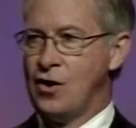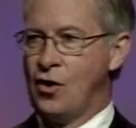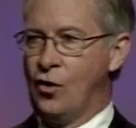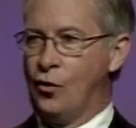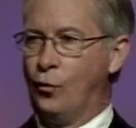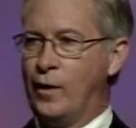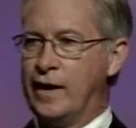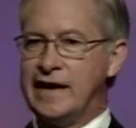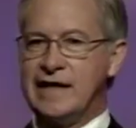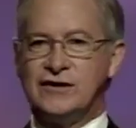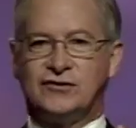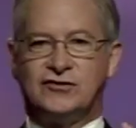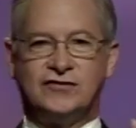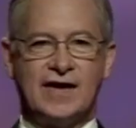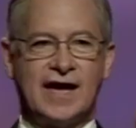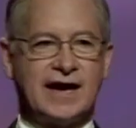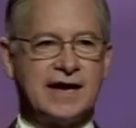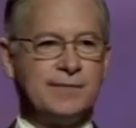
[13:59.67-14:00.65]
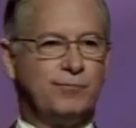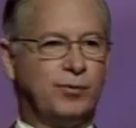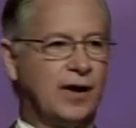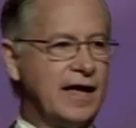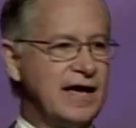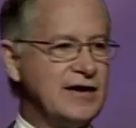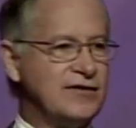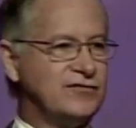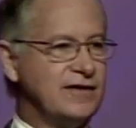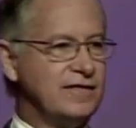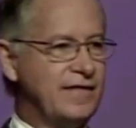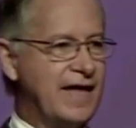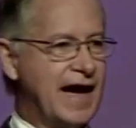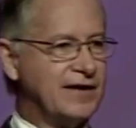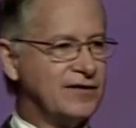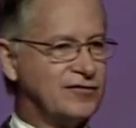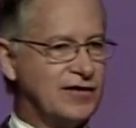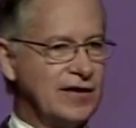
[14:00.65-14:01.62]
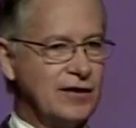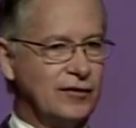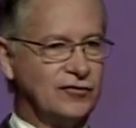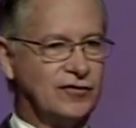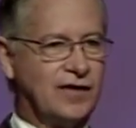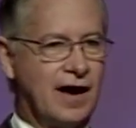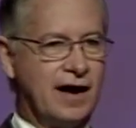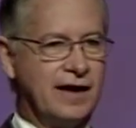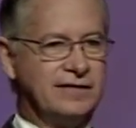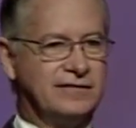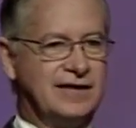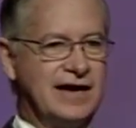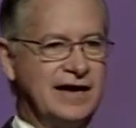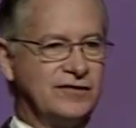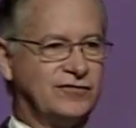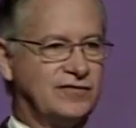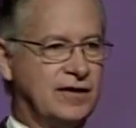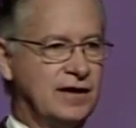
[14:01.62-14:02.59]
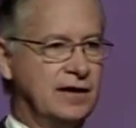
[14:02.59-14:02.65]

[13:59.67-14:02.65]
Winning second place in that sales contest